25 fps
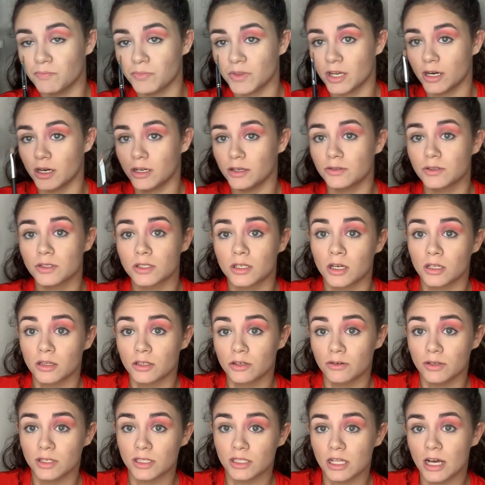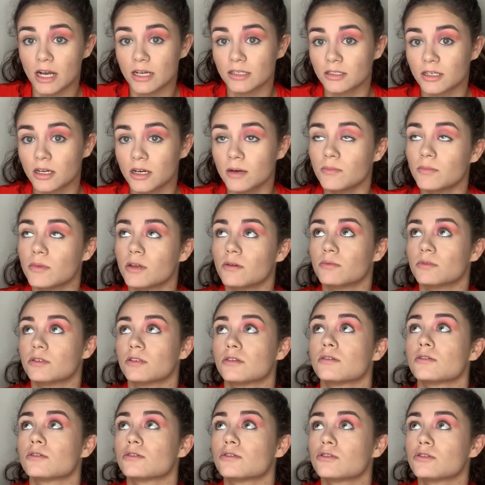that I used to cut the crease last time. That was
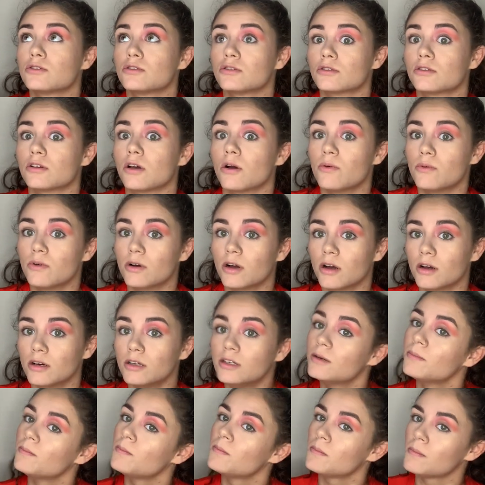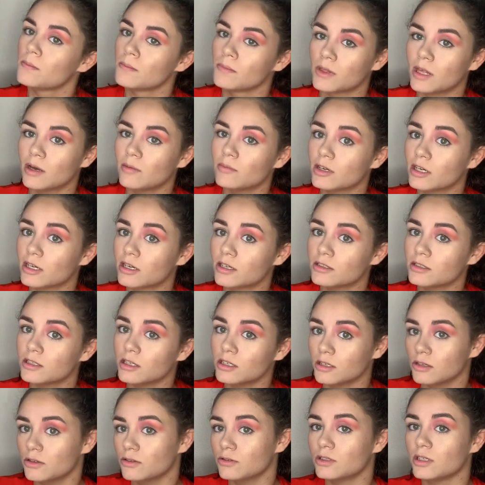so good. I'm gonna
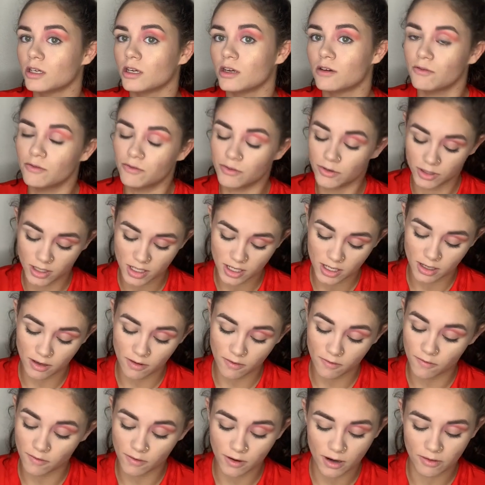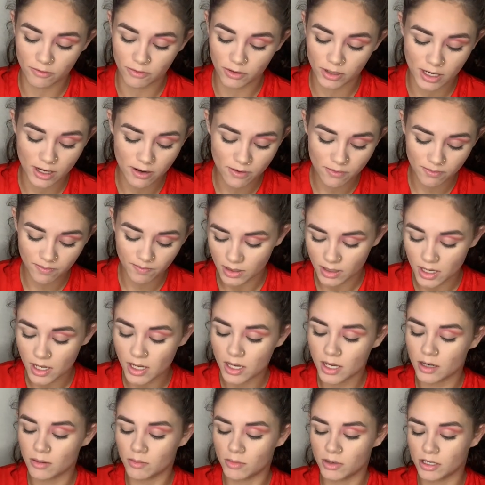continue using it for like forever now.
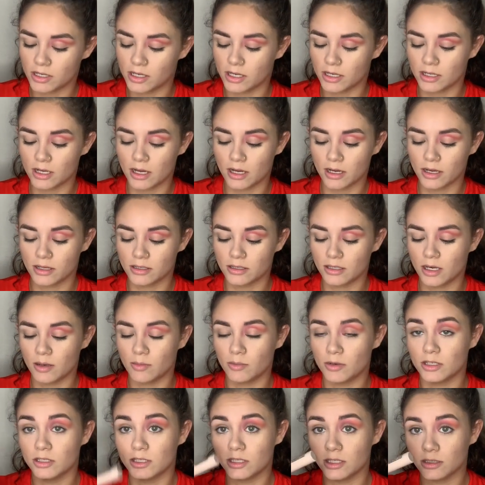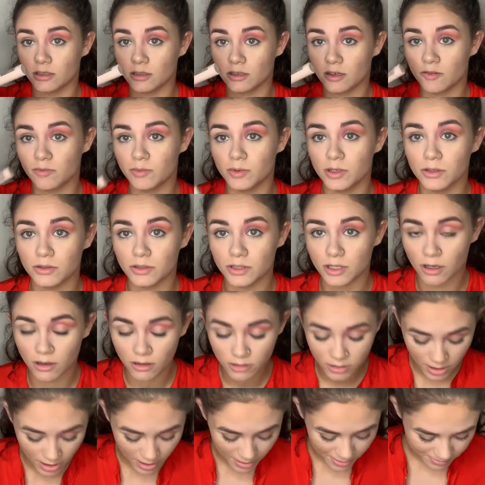And I'm gonna take that same concealer I've been using all
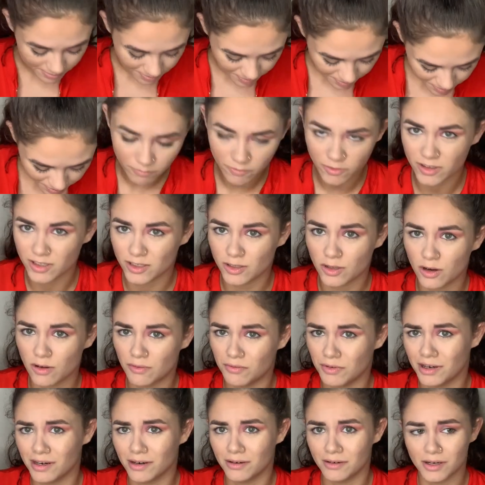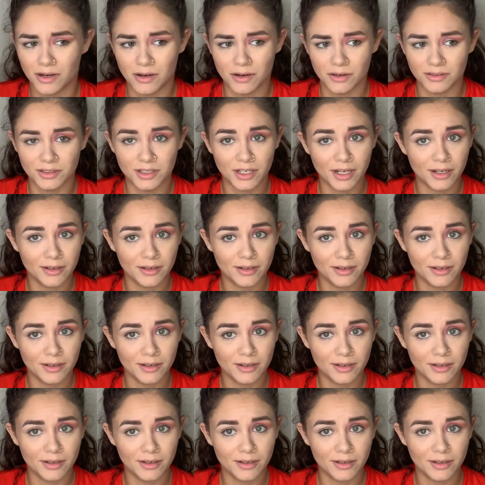day for this whole video, not all day.